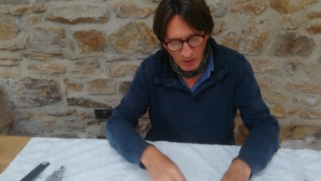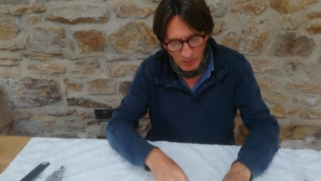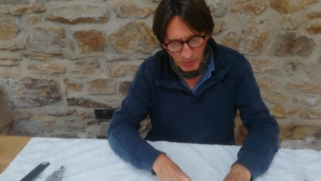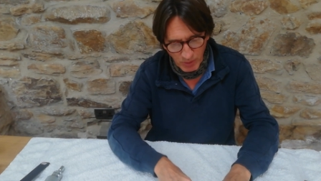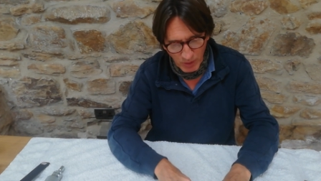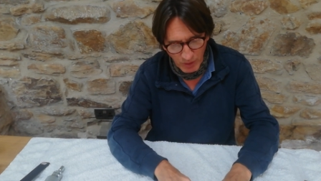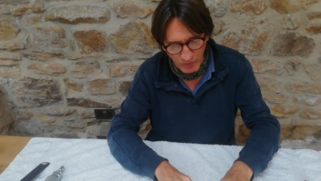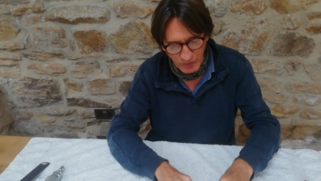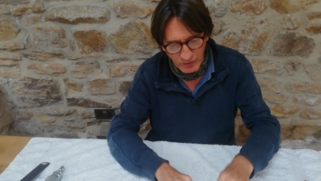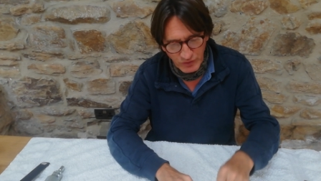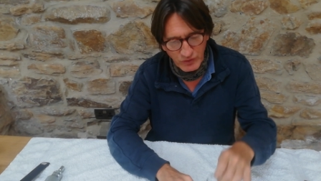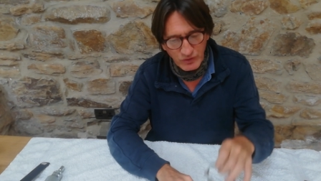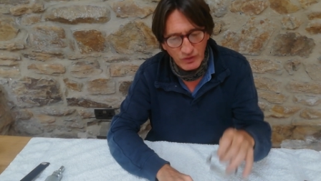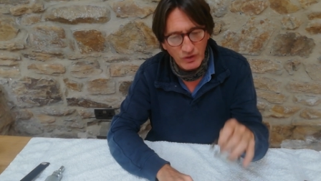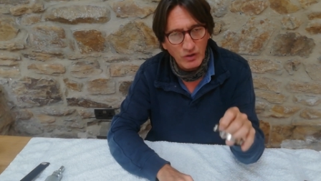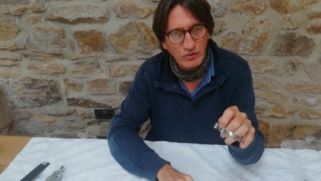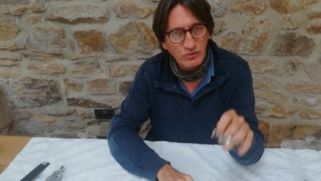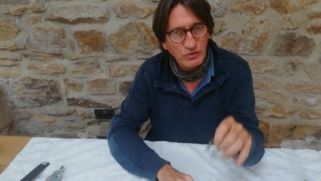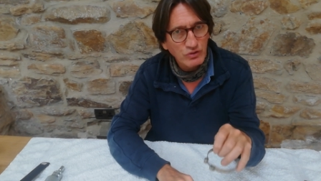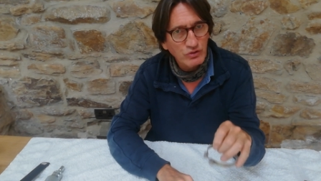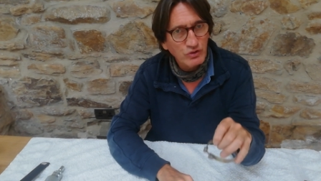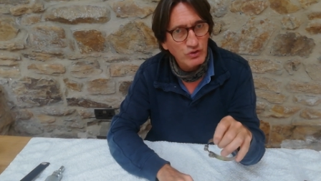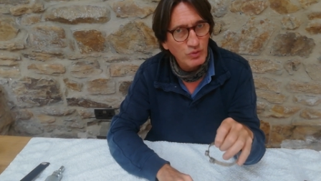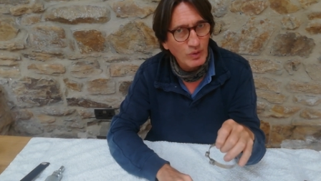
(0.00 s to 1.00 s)
But this is a
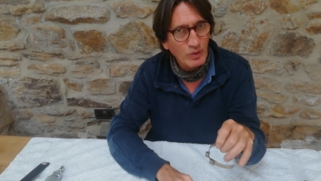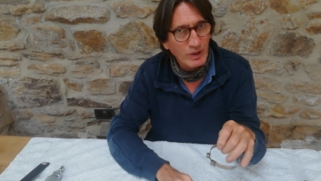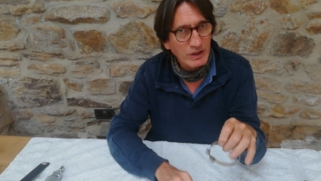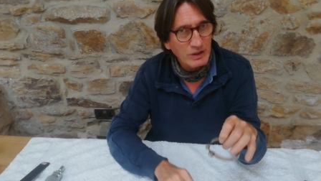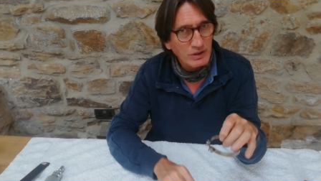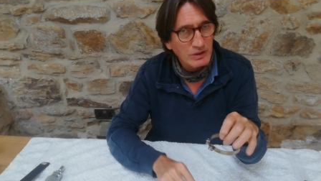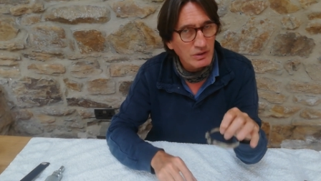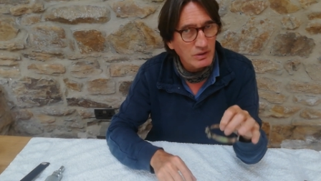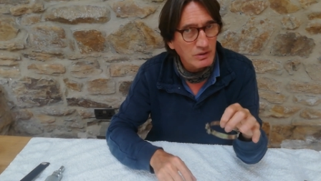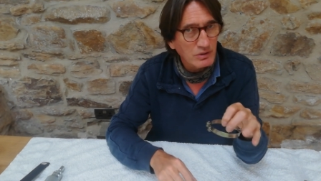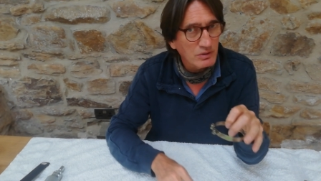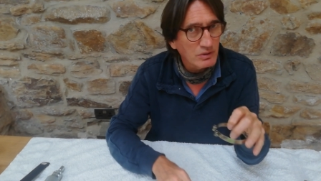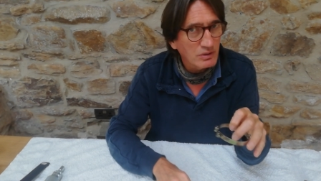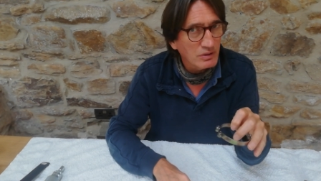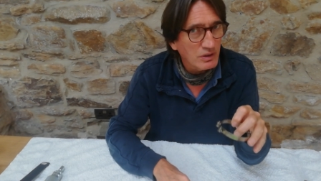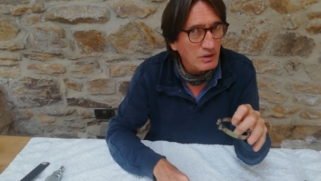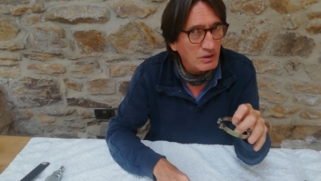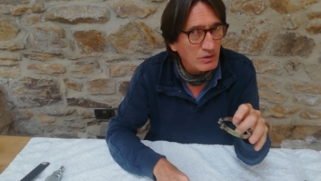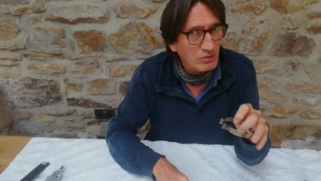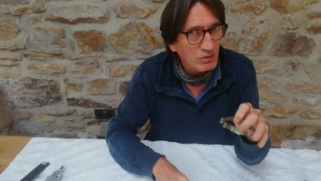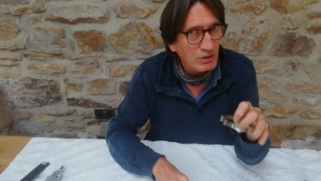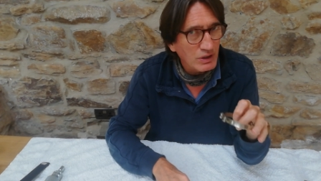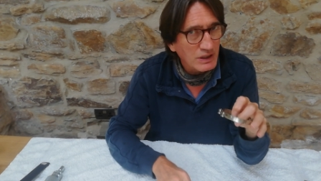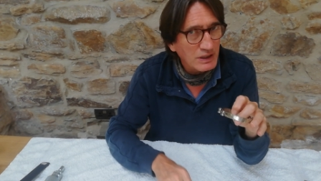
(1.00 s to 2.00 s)
120
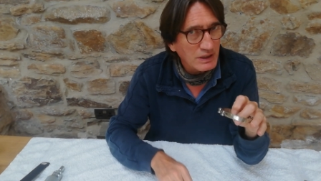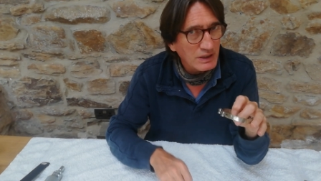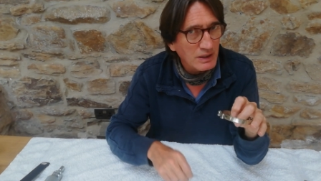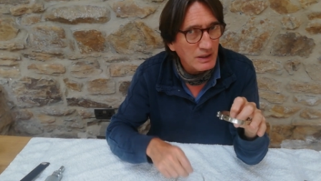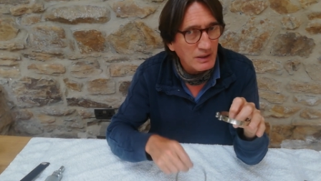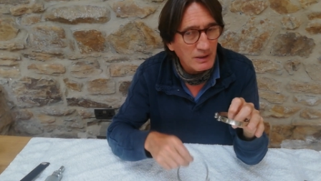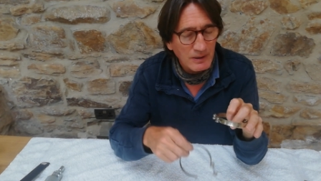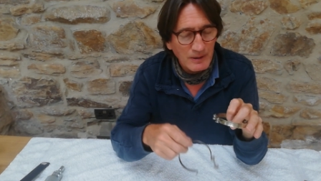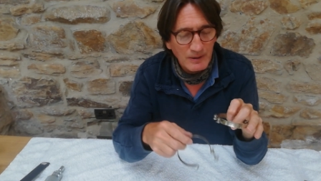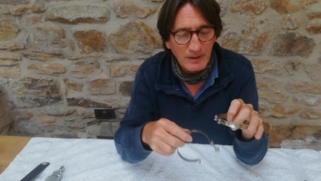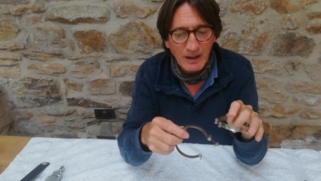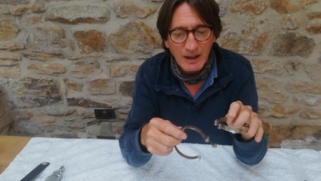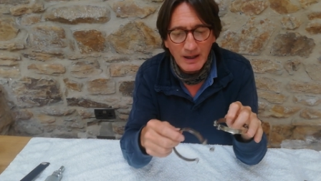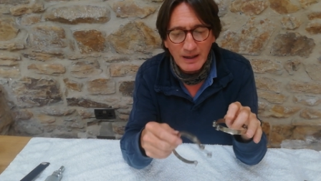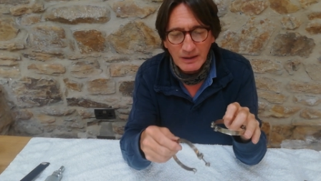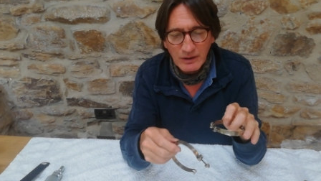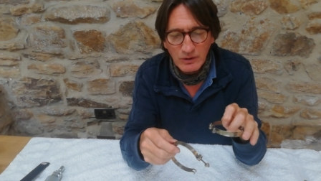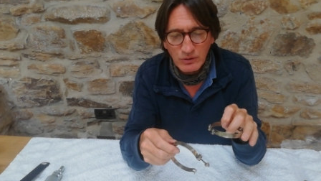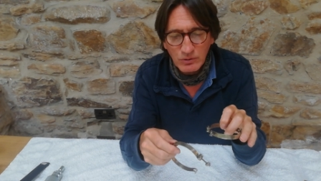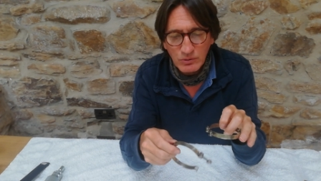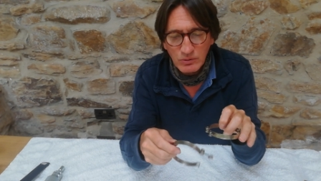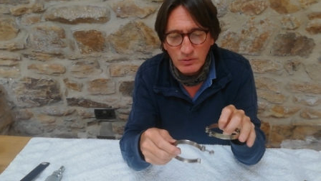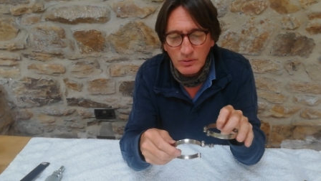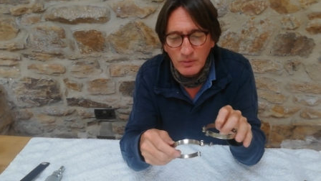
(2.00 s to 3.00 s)
degree
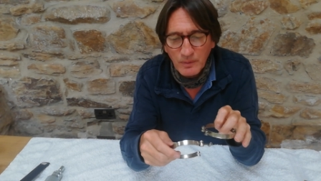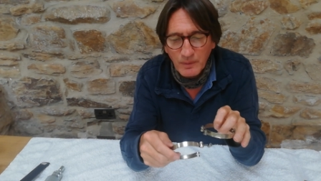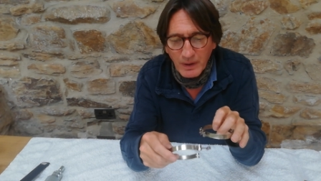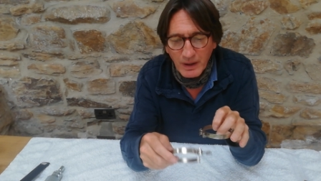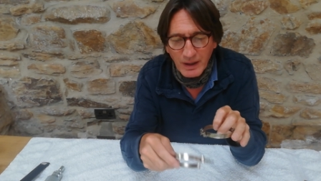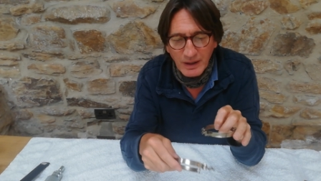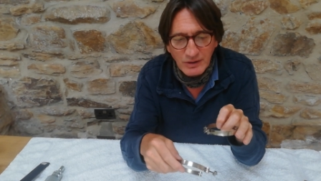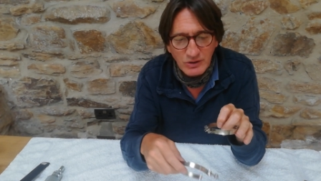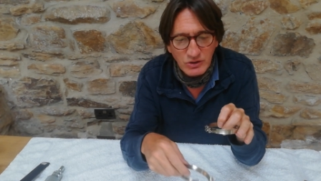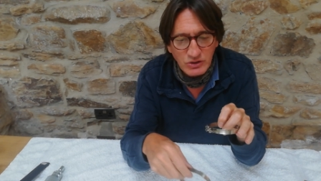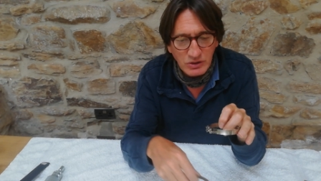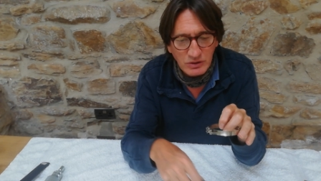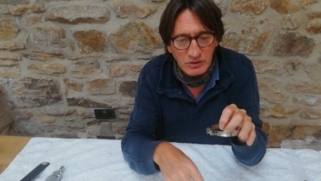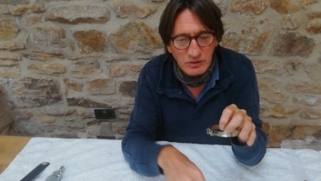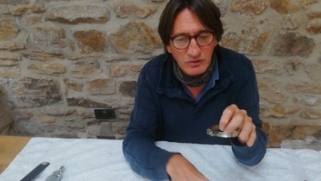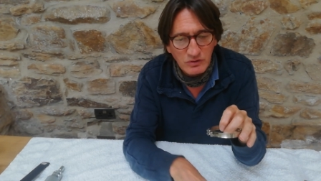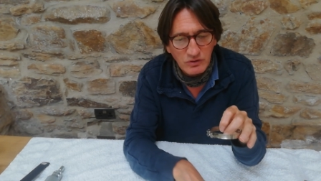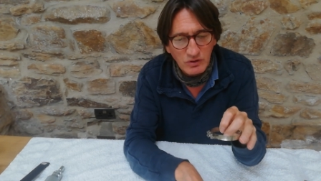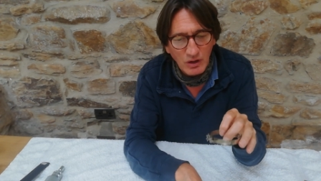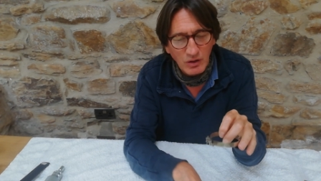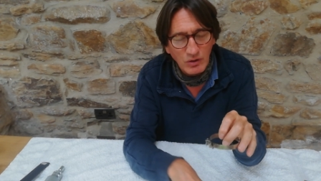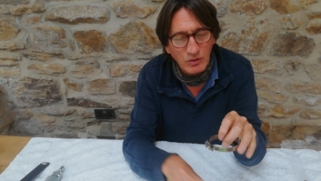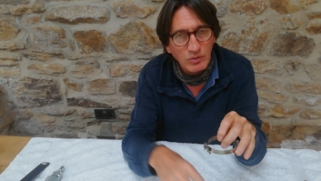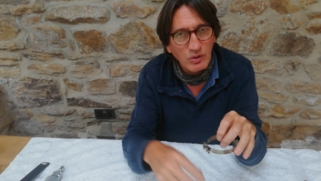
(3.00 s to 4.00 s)
angle engine,
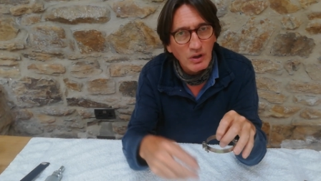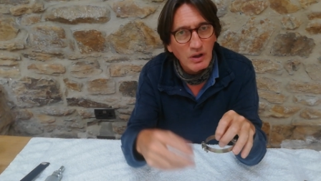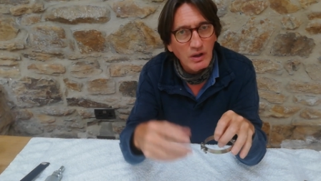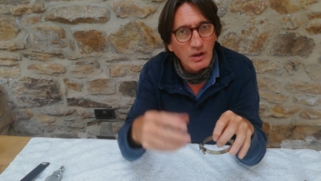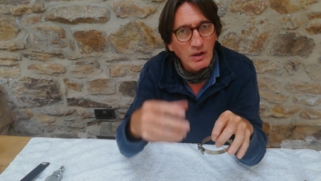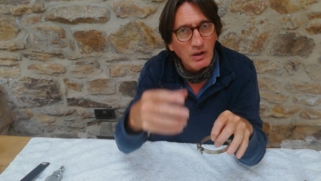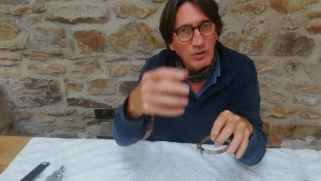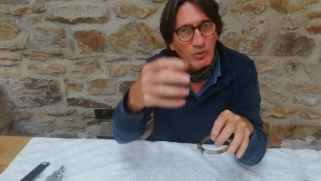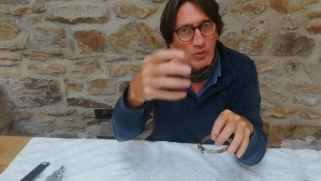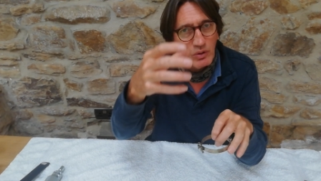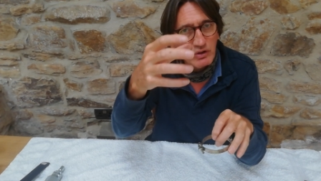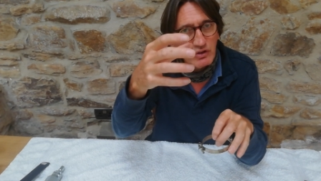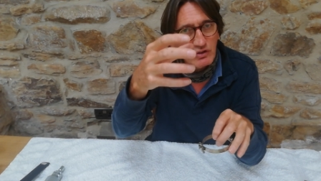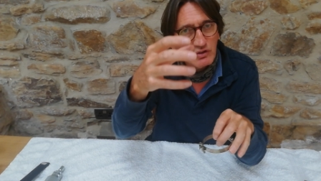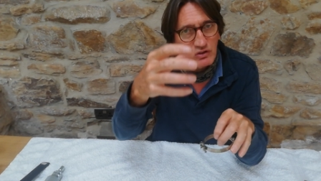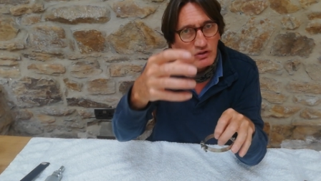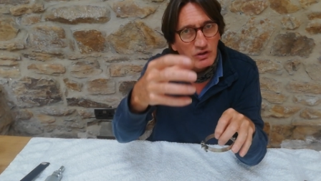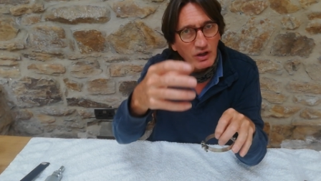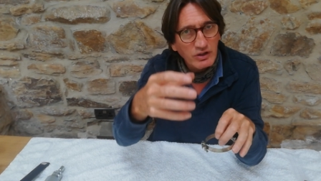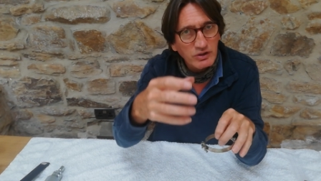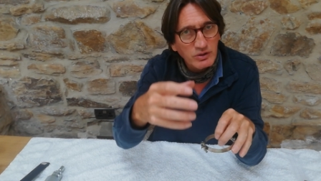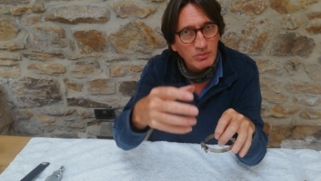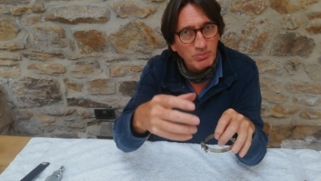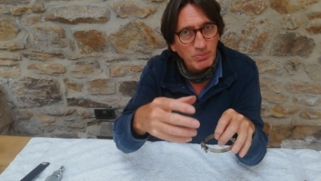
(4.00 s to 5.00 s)
so when you
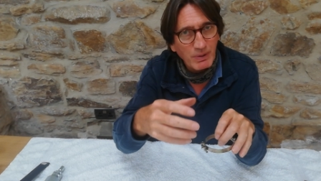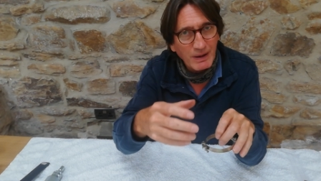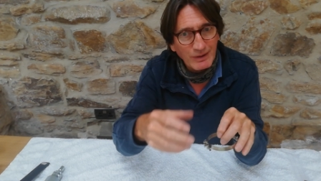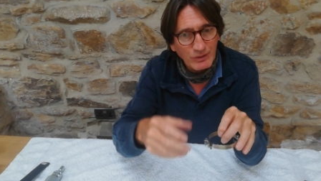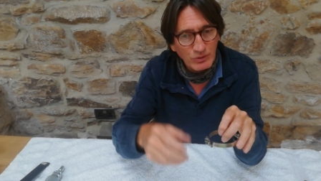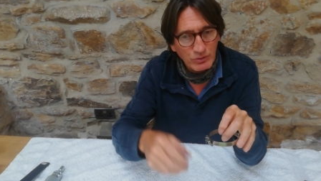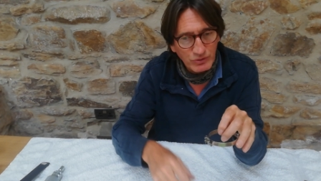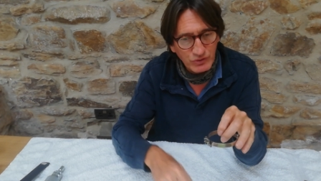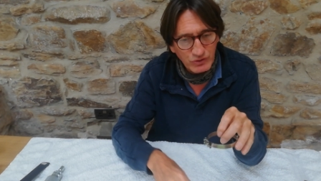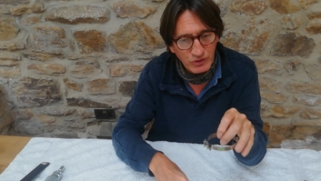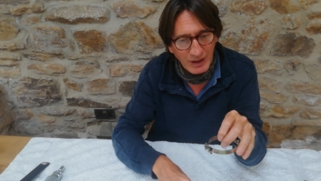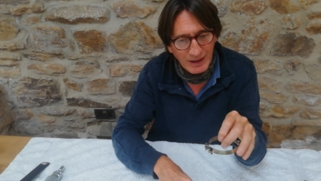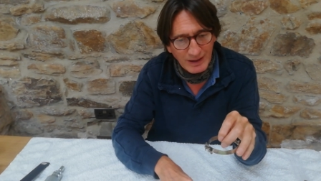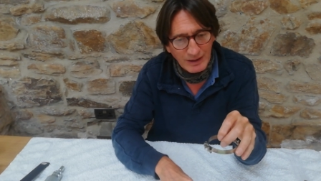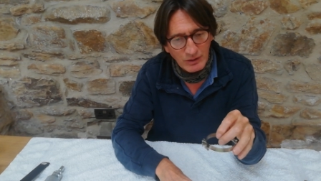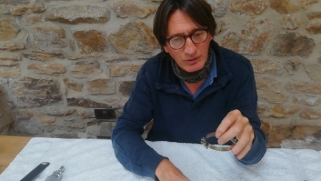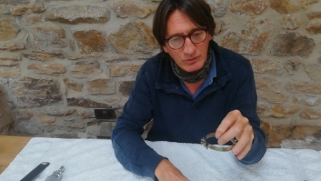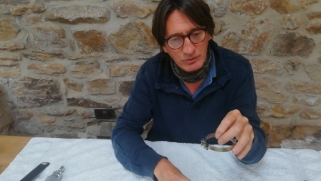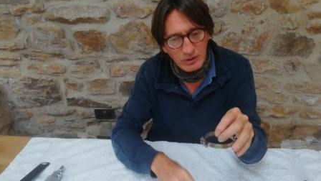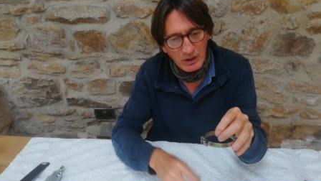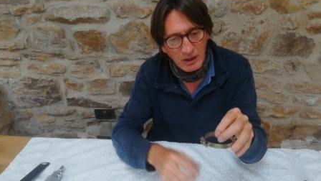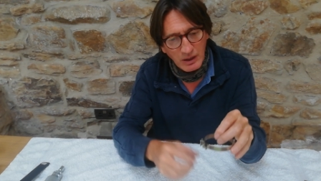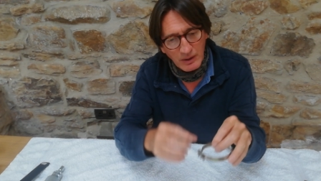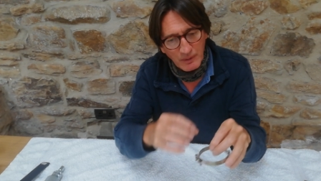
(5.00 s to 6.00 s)
slide the barrels
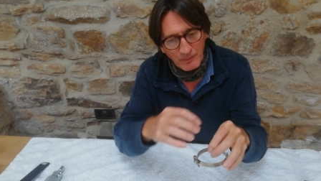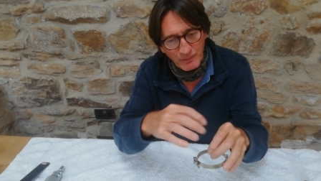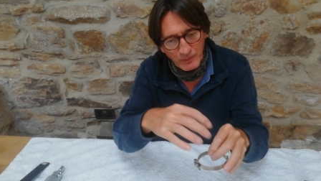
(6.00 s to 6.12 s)
down,